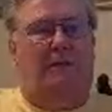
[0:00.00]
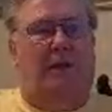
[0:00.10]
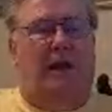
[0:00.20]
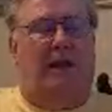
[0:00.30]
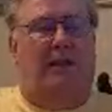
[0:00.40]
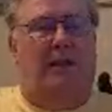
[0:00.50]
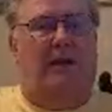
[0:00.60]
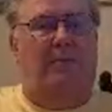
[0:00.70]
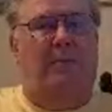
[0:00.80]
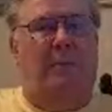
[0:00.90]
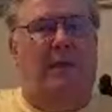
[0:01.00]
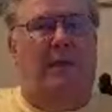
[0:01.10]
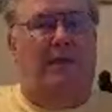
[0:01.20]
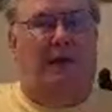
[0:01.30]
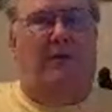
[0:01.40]
liked them,
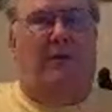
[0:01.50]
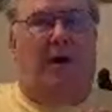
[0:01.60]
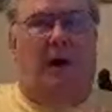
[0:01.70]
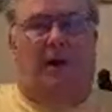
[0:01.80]
and they were a